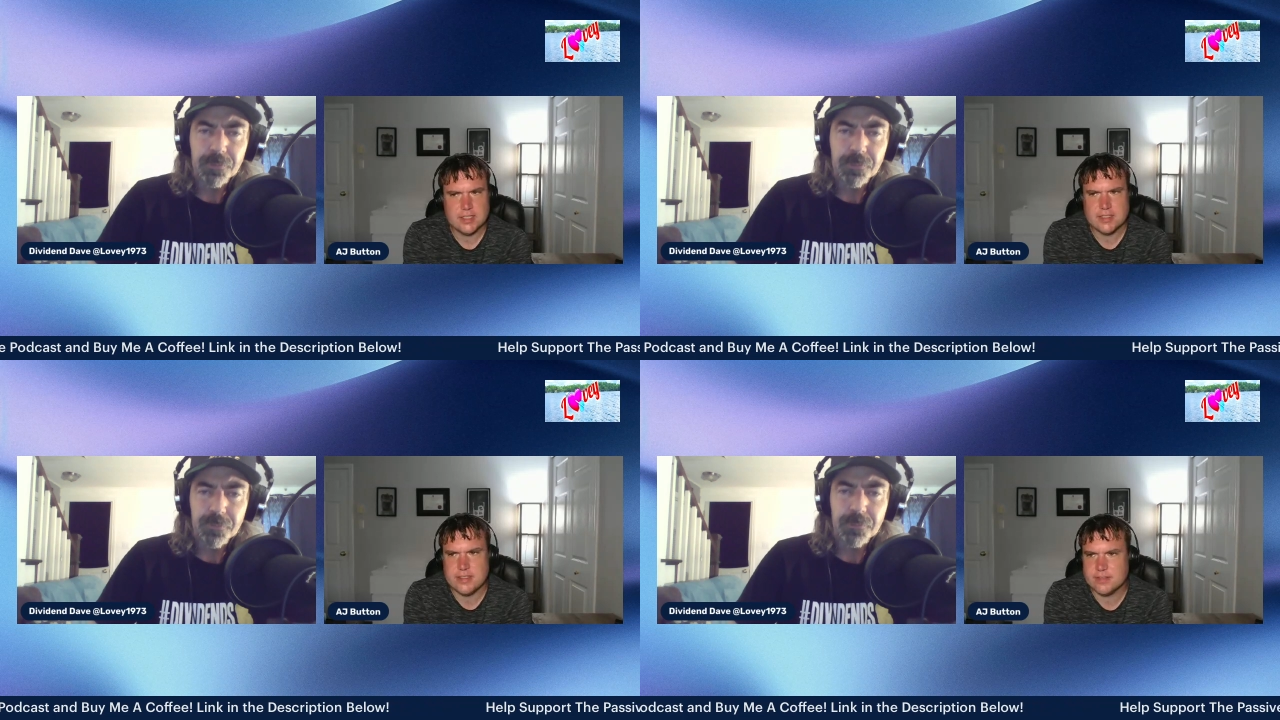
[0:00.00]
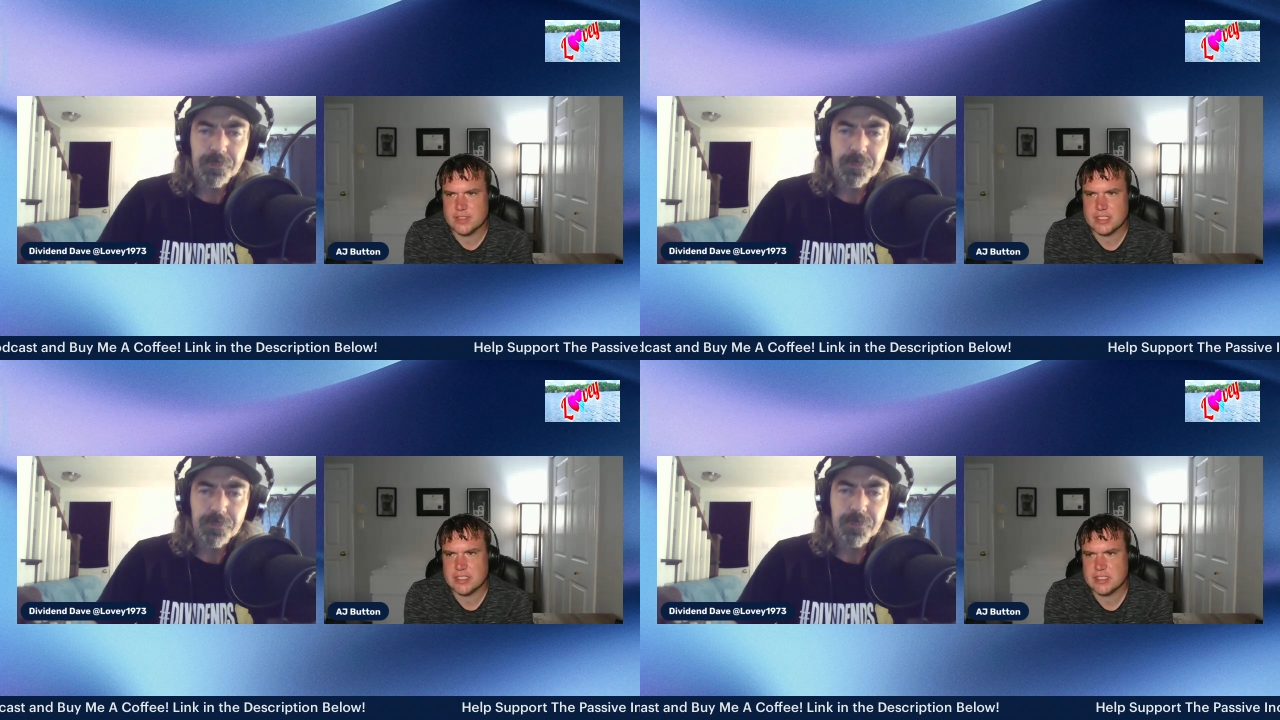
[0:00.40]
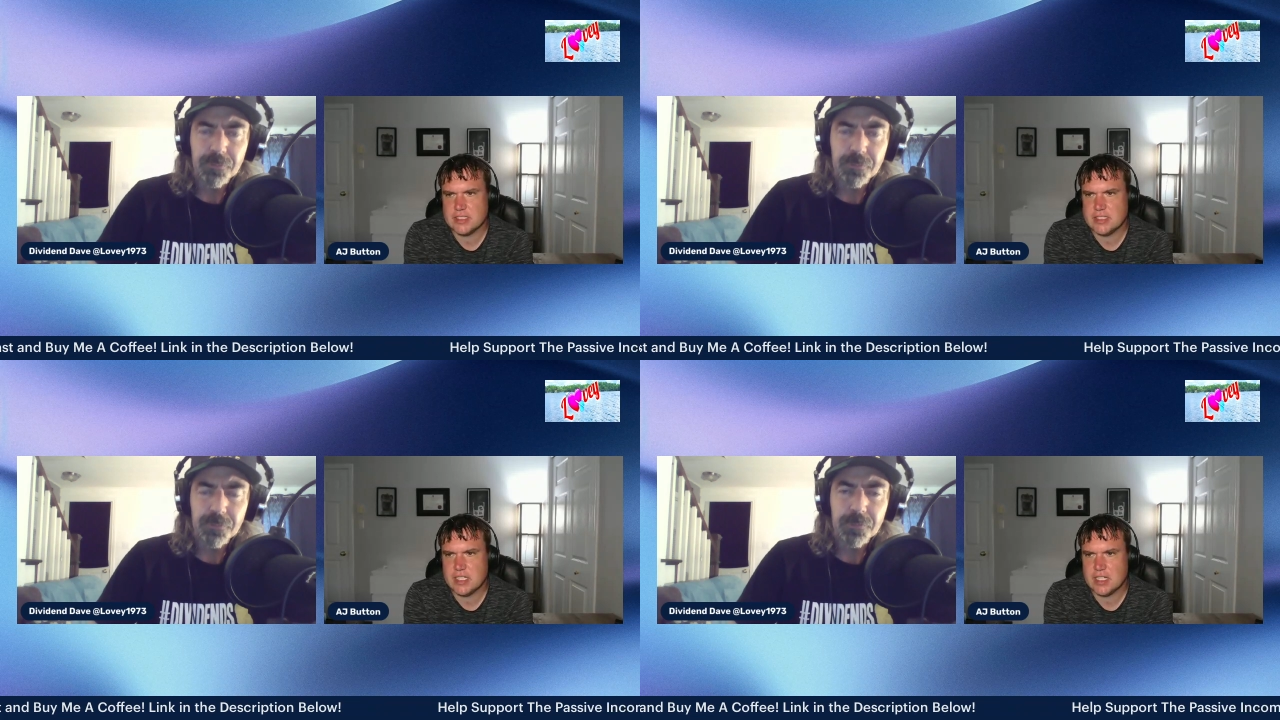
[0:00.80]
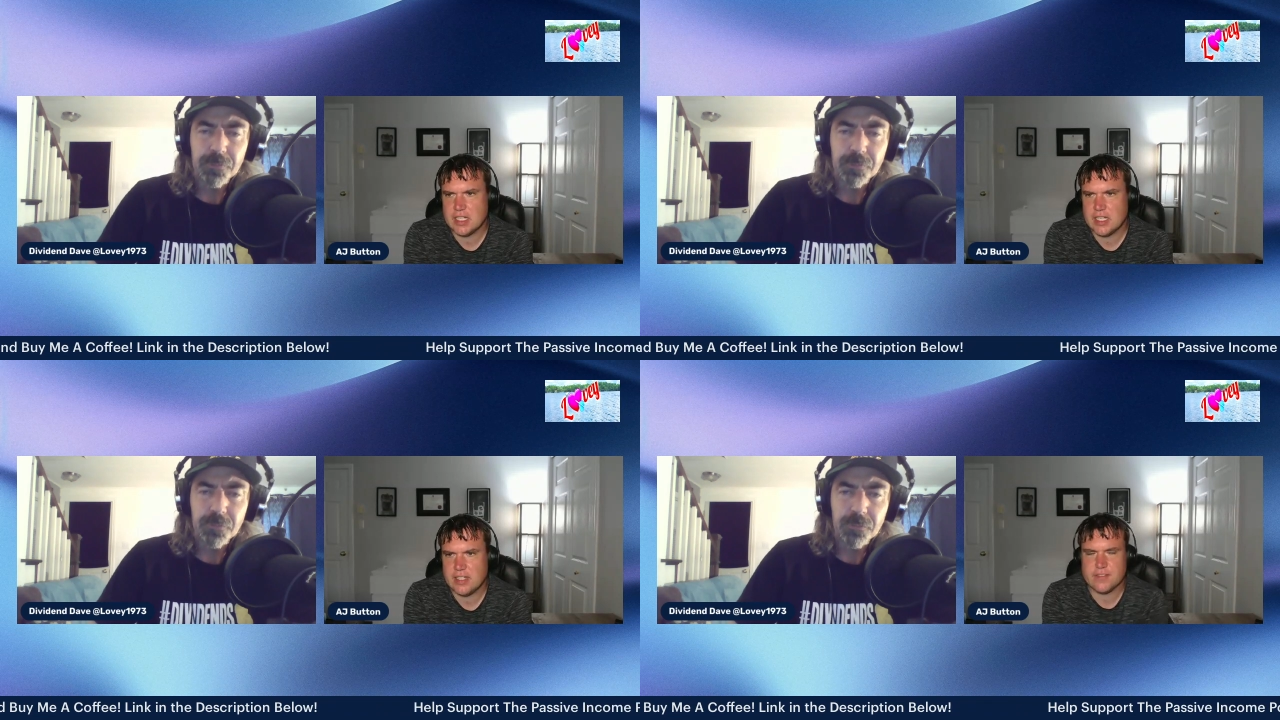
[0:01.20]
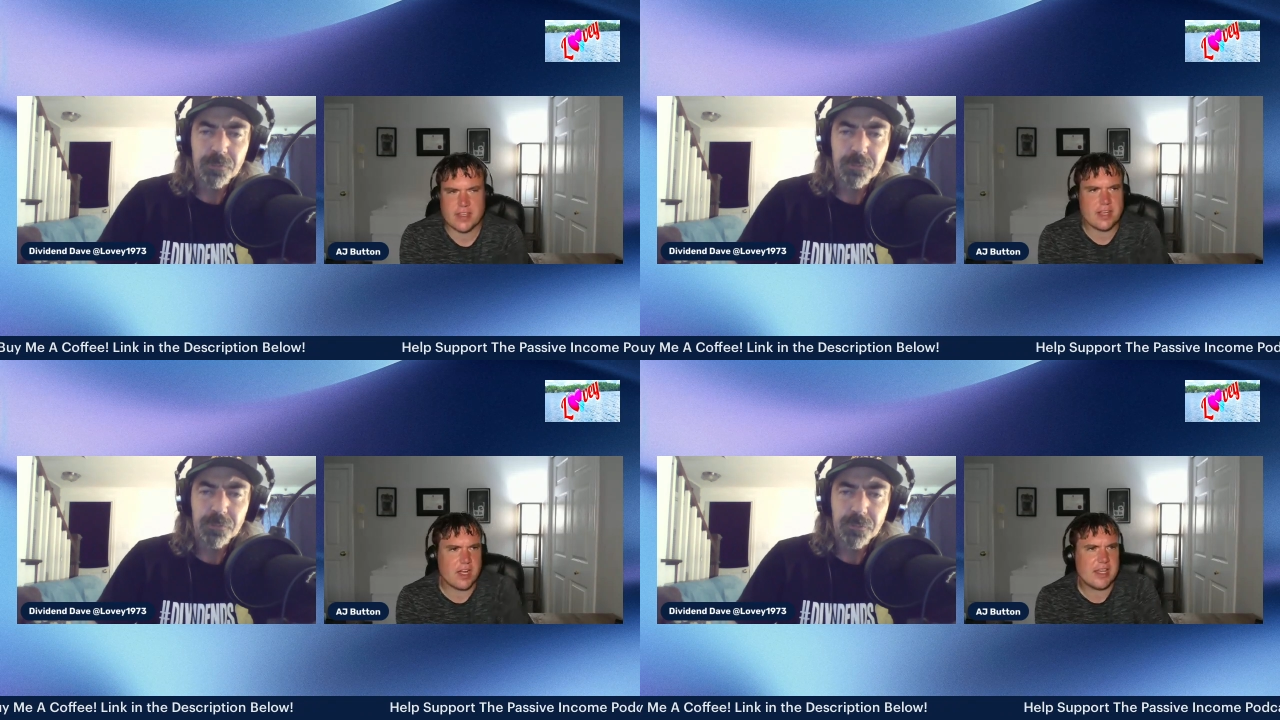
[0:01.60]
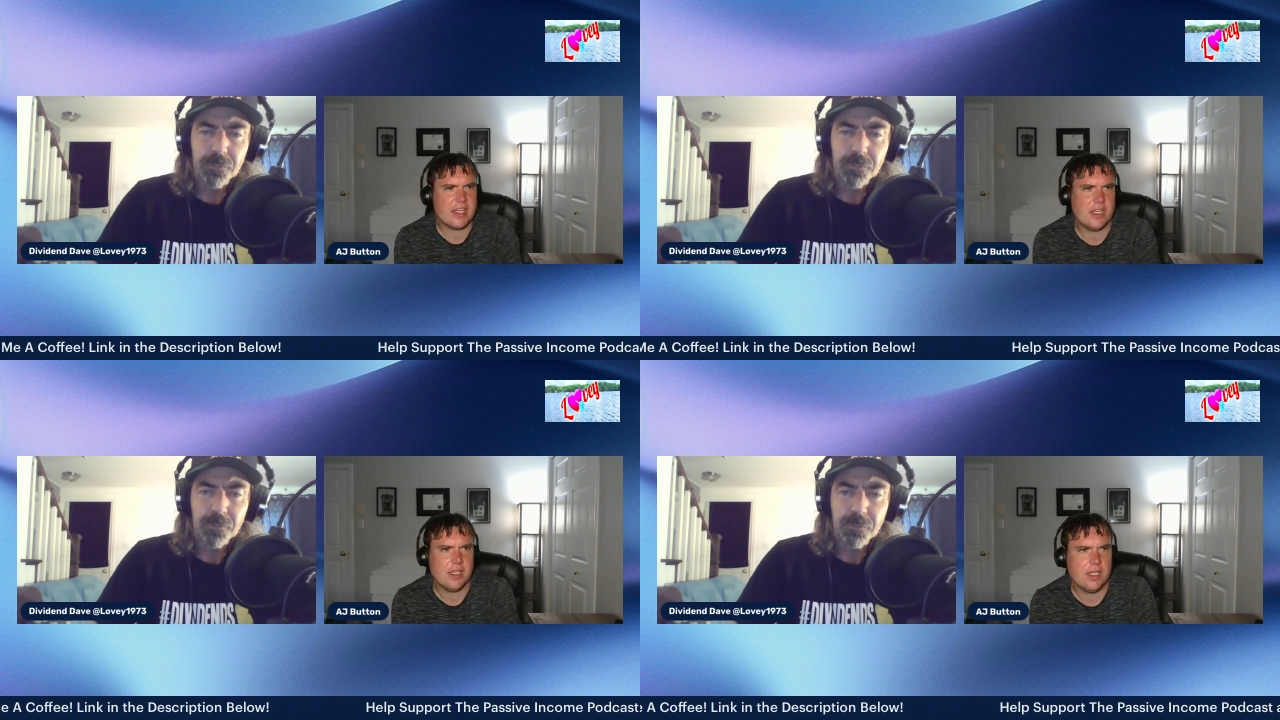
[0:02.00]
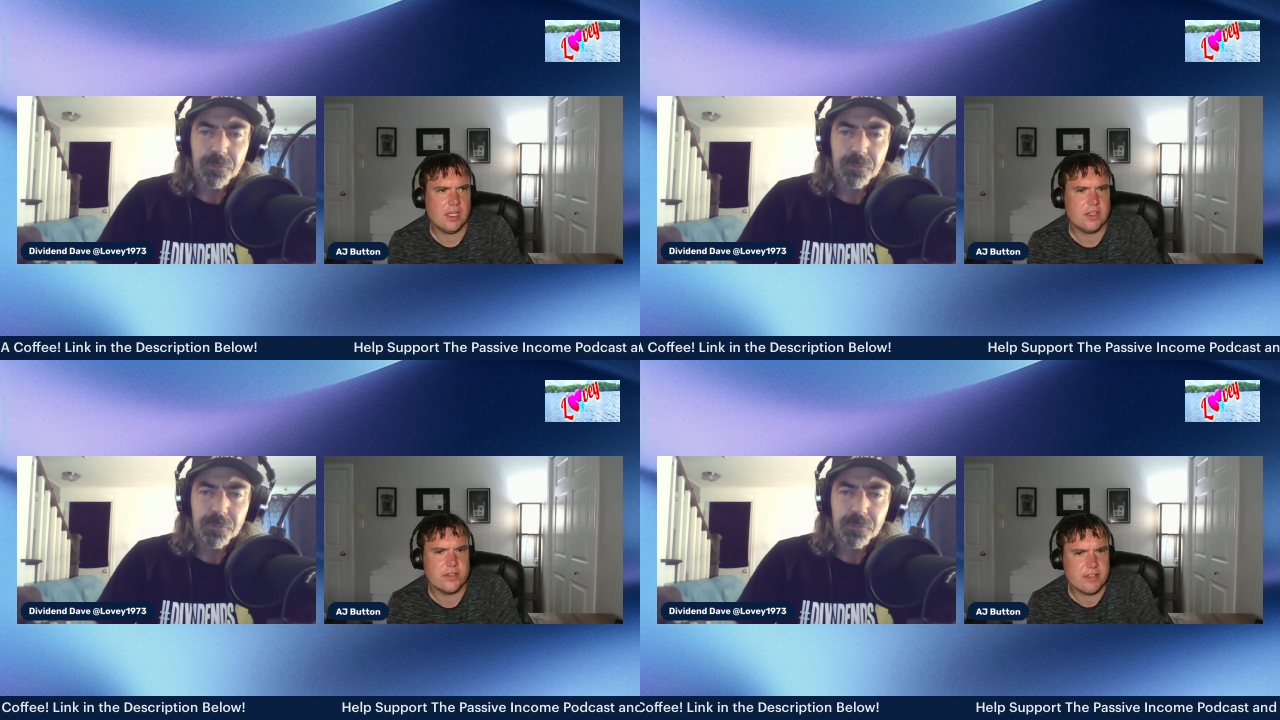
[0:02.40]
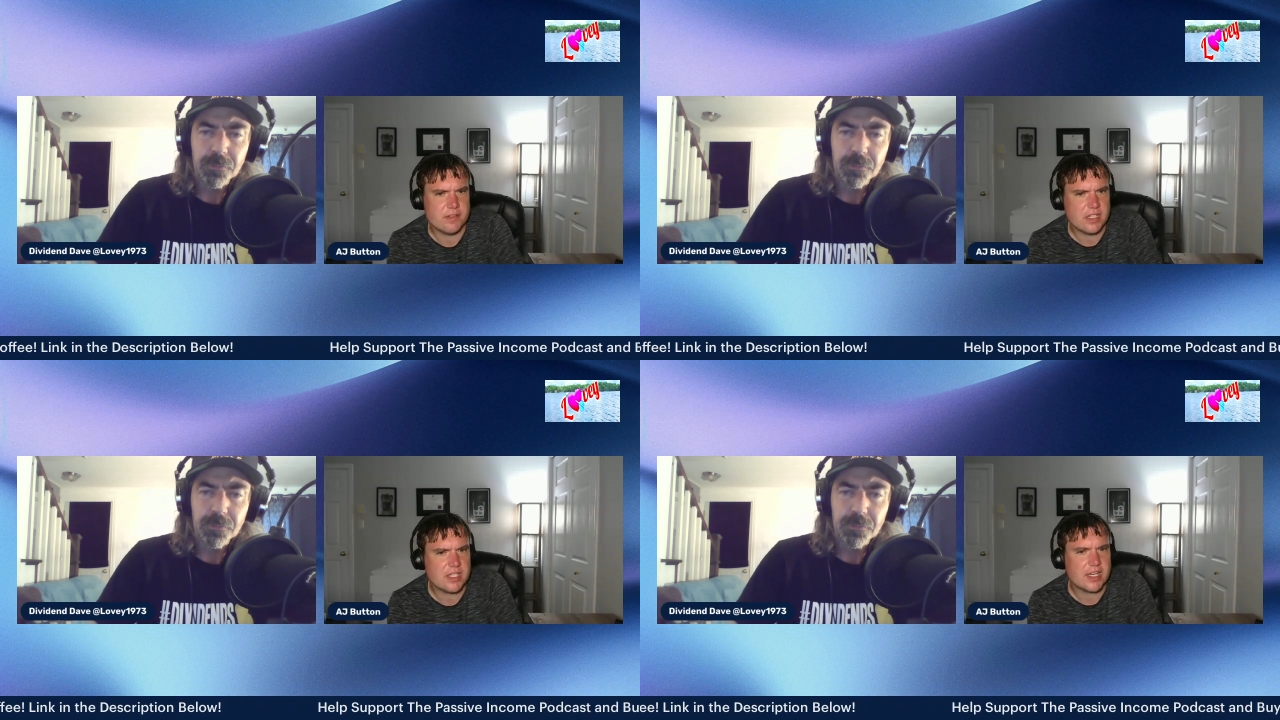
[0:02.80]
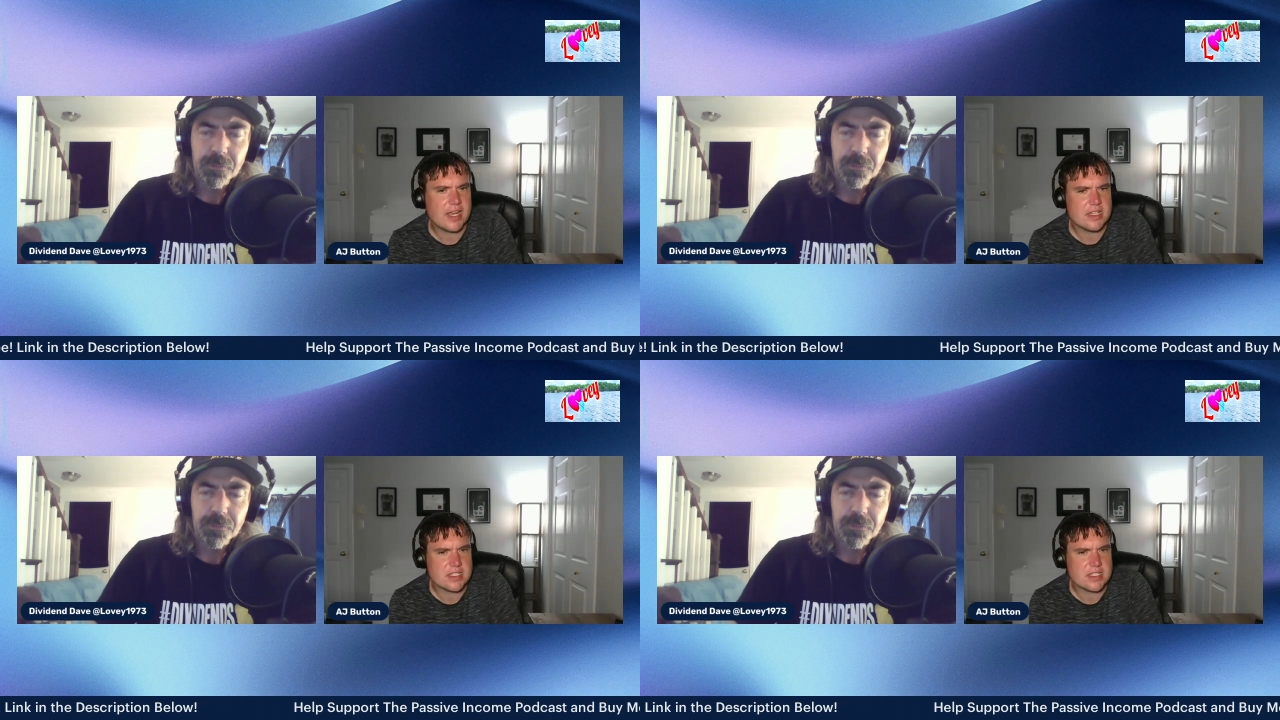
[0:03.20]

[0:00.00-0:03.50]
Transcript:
Speaker 1: dividend. Uh, if they hike their dividend again in